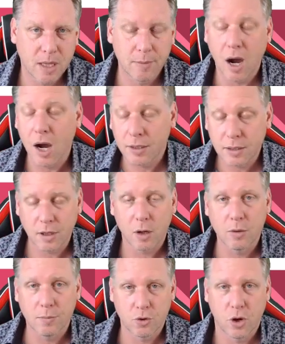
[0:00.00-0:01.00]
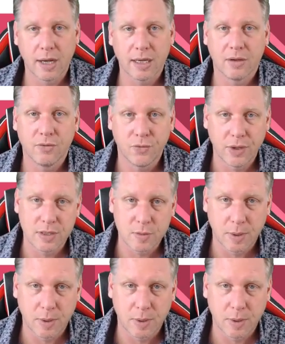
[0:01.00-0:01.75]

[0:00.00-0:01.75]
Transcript: Now, I don't try and convince